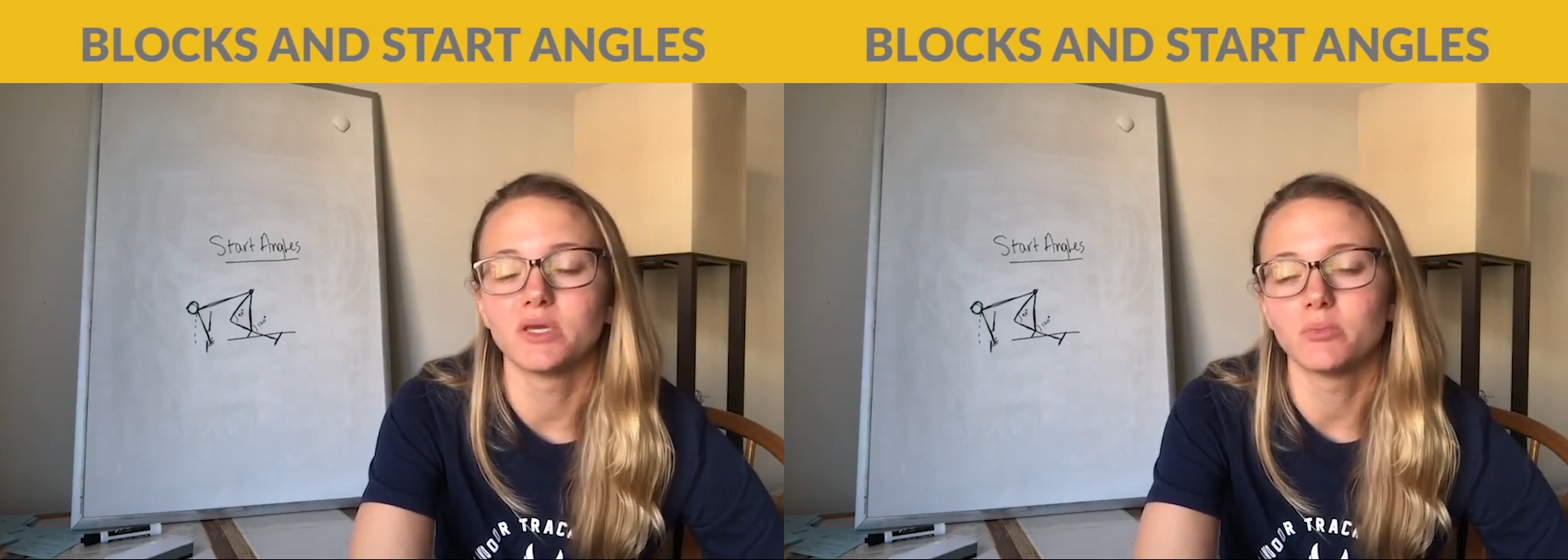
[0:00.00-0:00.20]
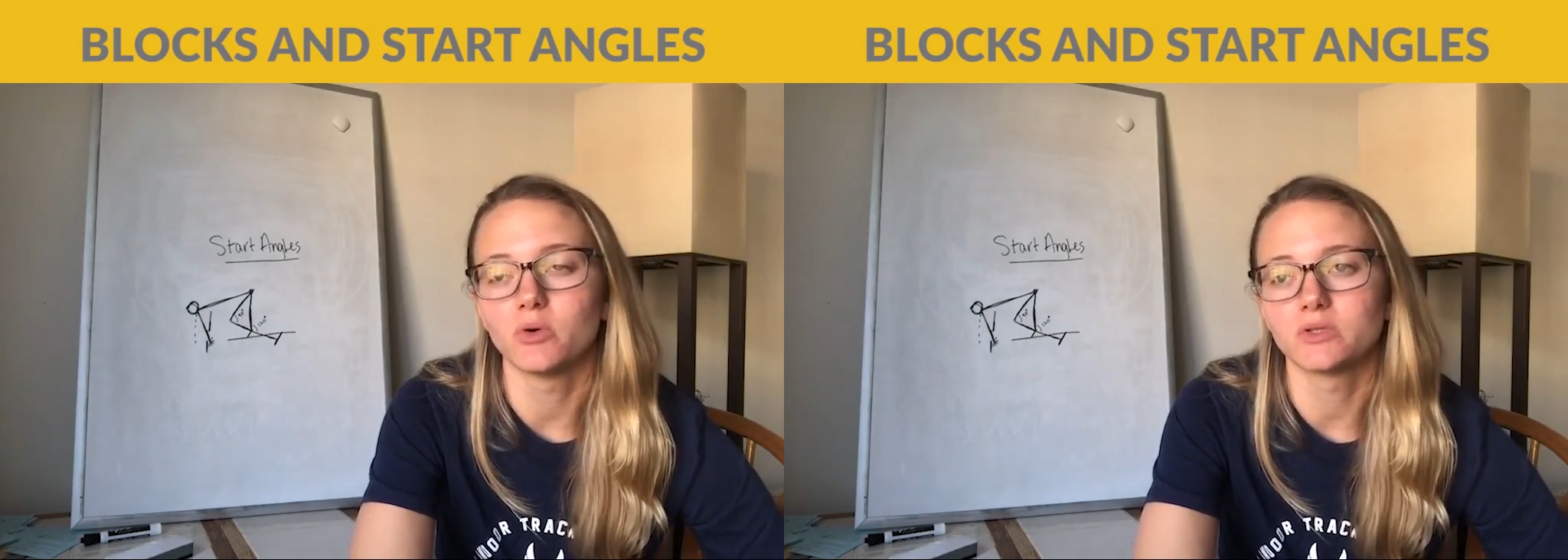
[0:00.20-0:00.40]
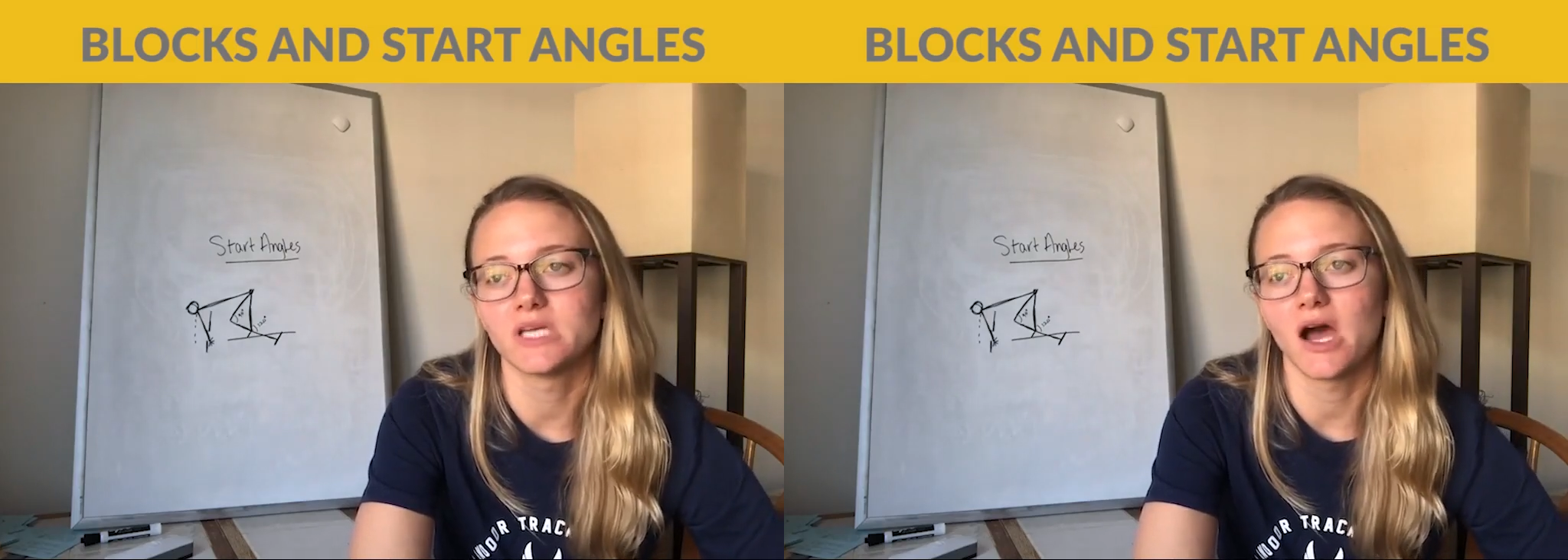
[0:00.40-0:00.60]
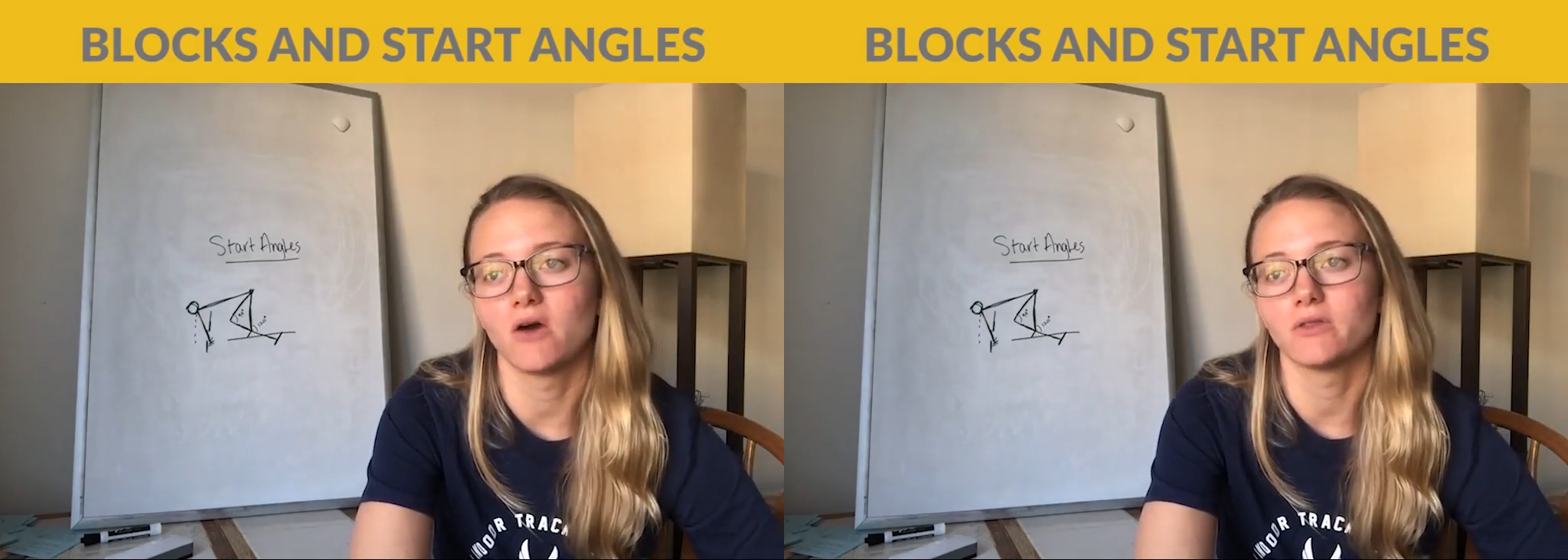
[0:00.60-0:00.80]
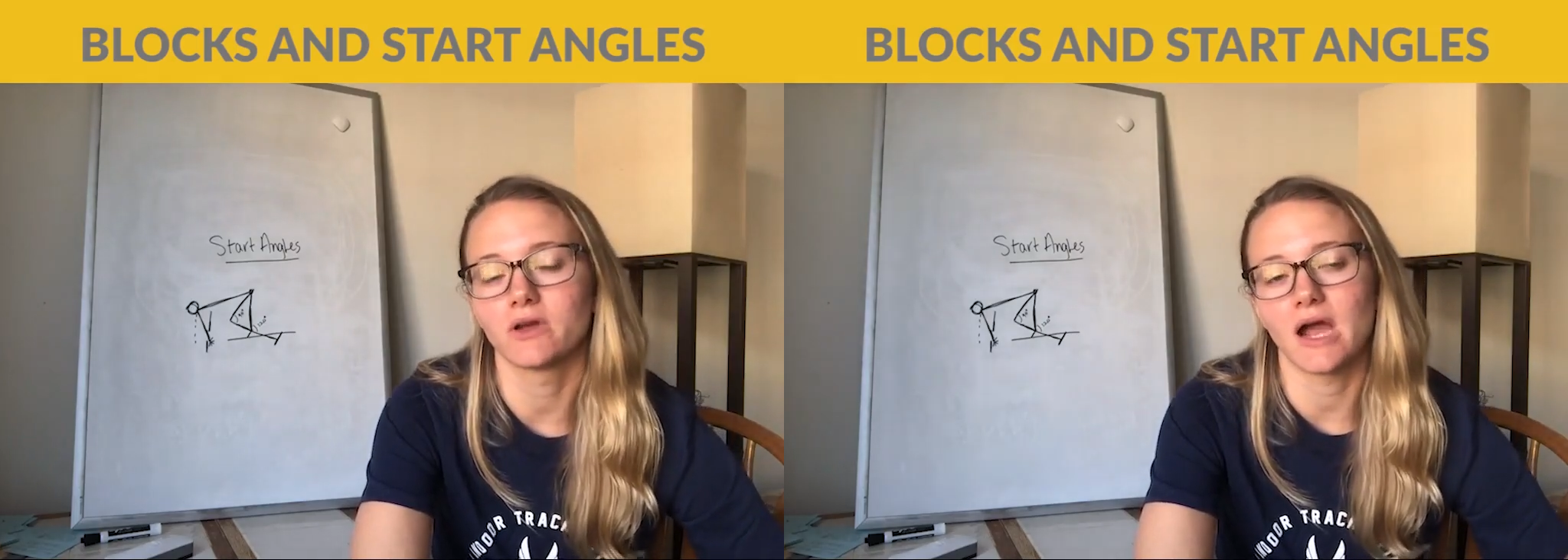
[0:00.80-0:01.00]
people
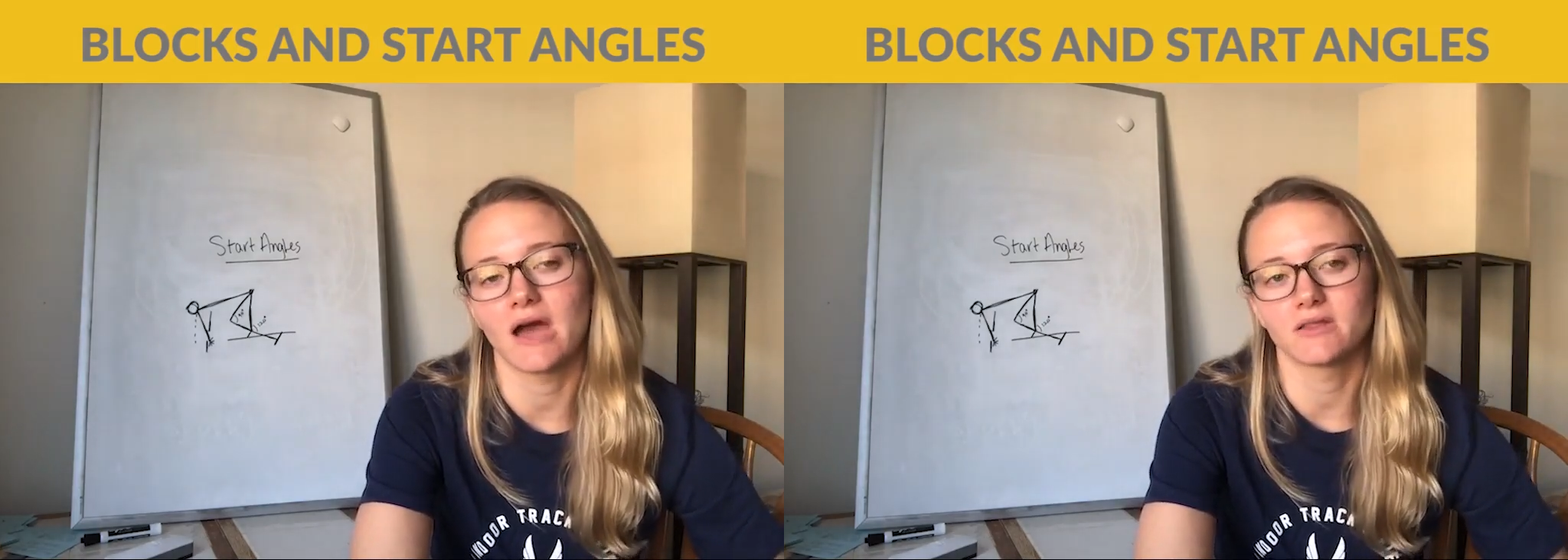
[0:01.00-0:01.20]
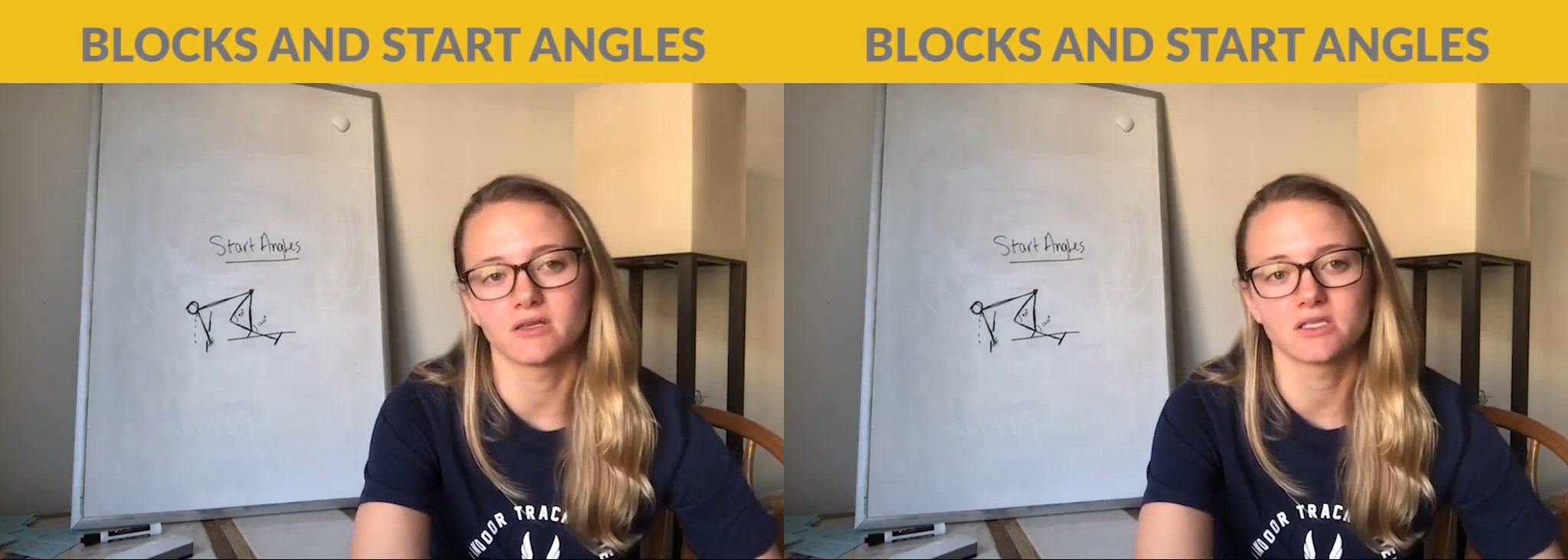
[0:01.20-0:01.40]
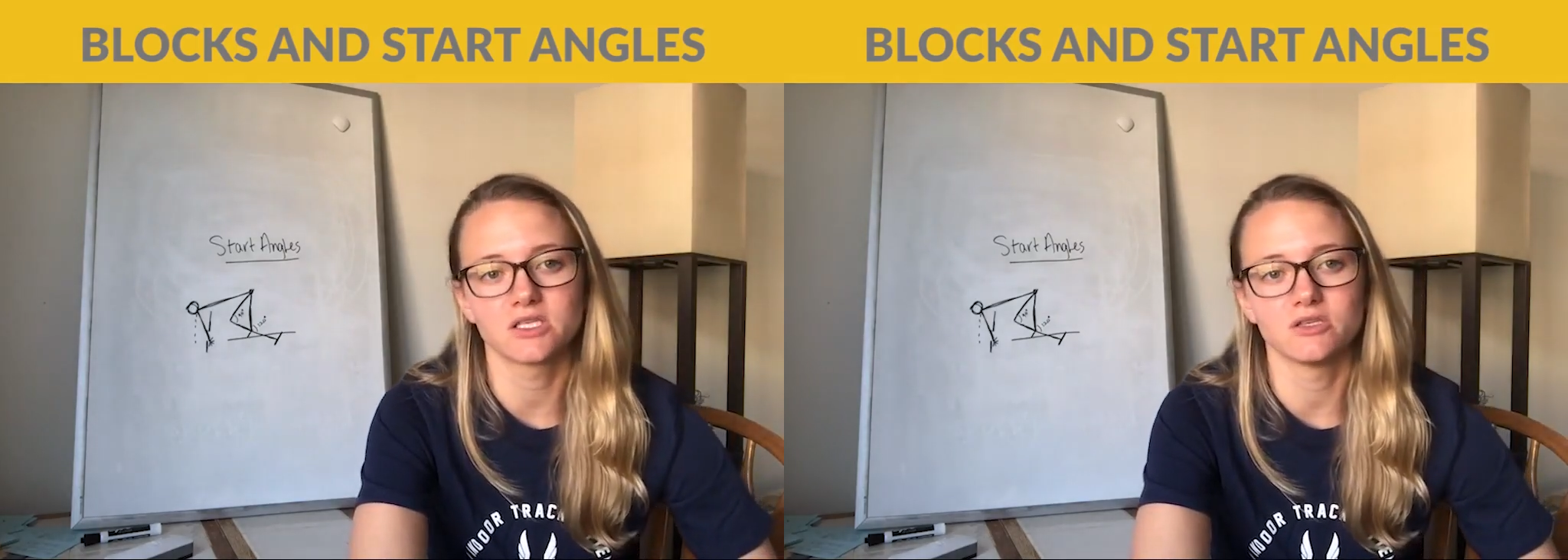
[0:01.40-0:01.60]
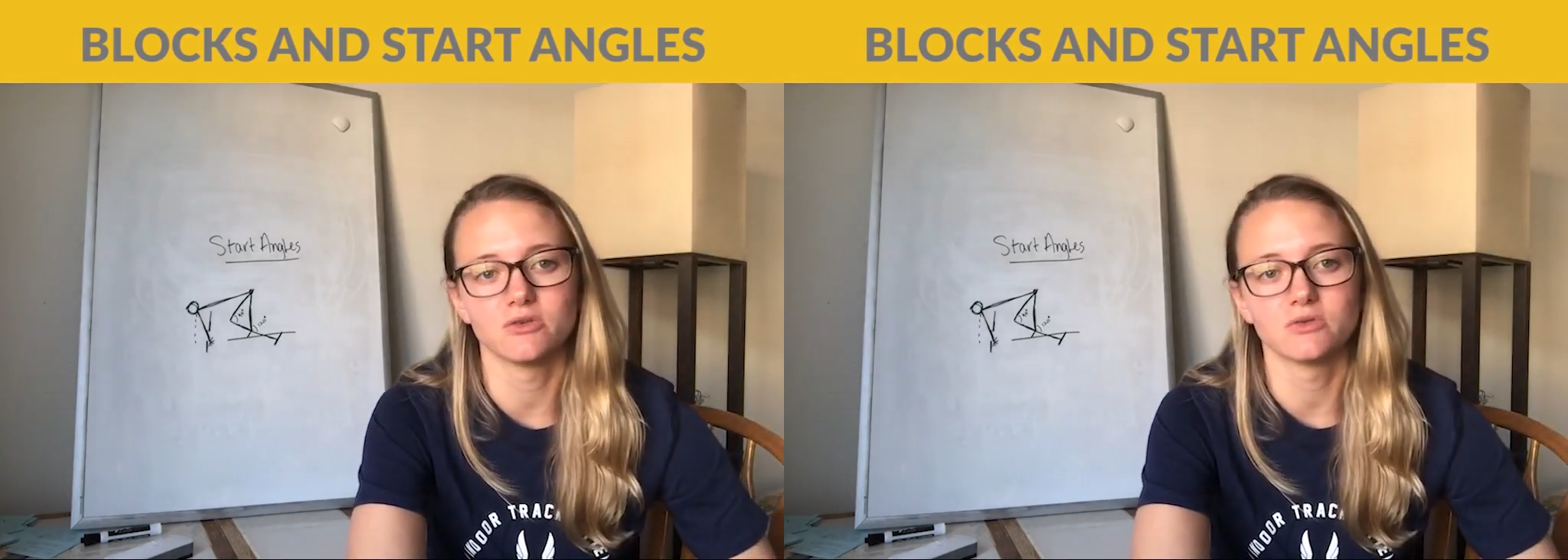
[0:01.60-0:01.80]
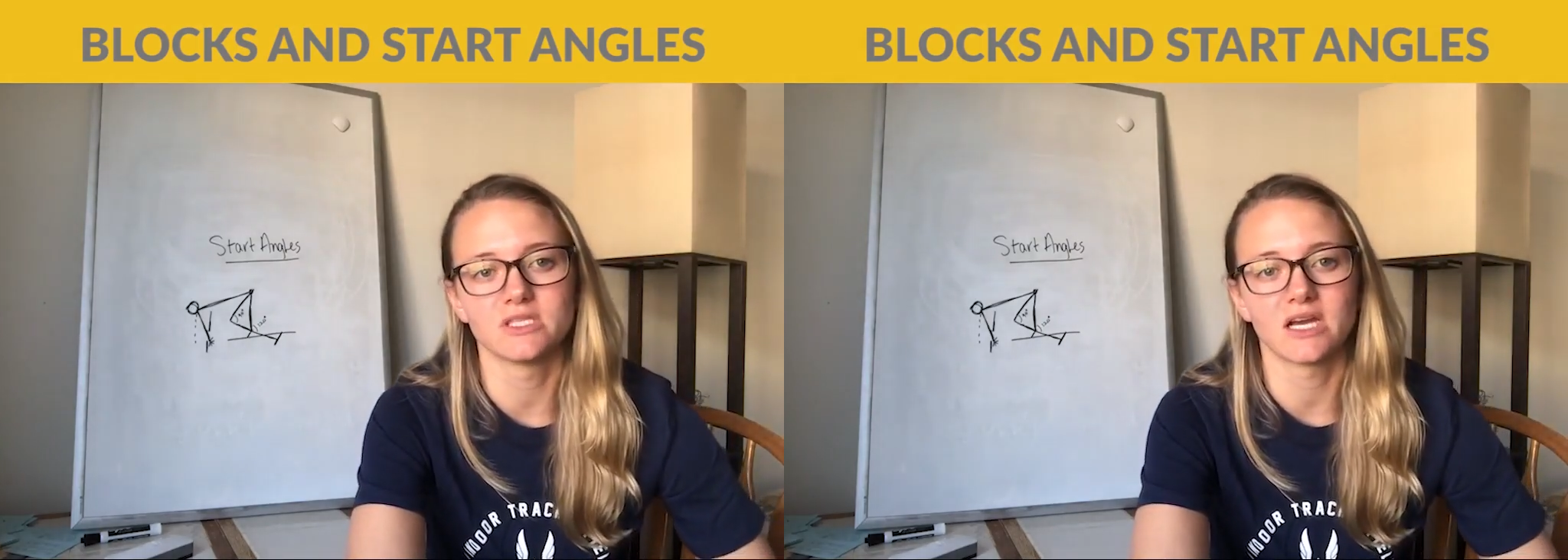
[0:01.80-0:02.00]
tell their athletes
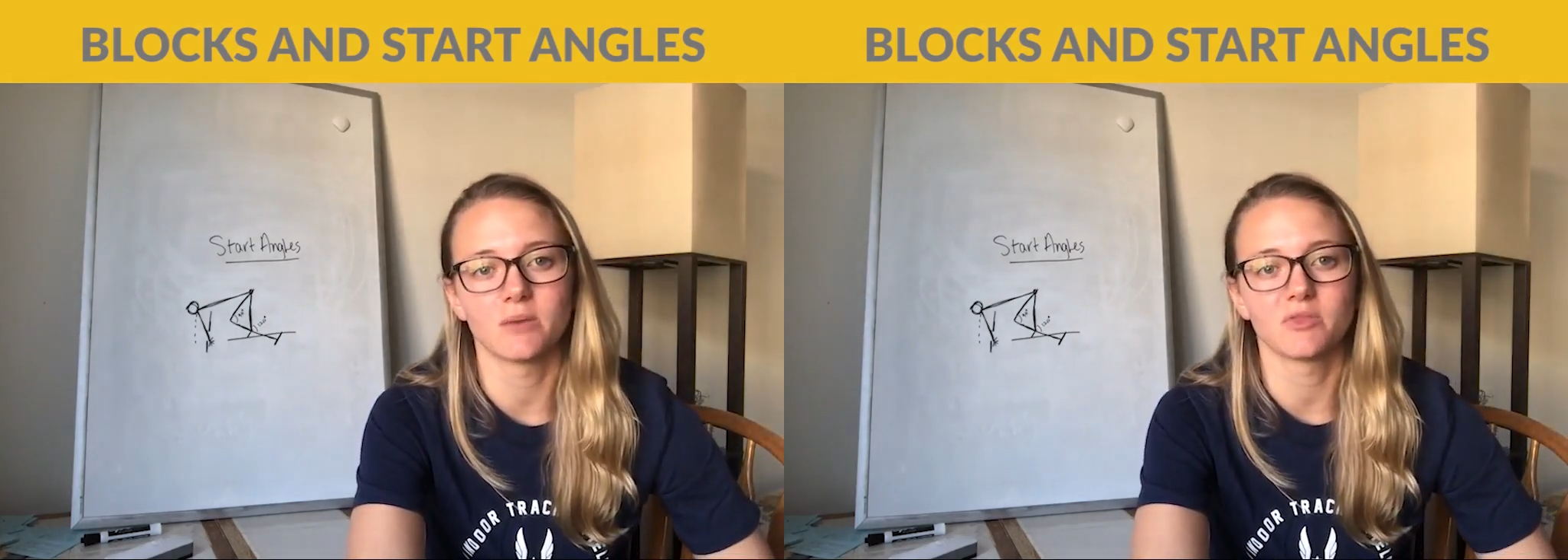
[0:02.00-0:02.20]
to set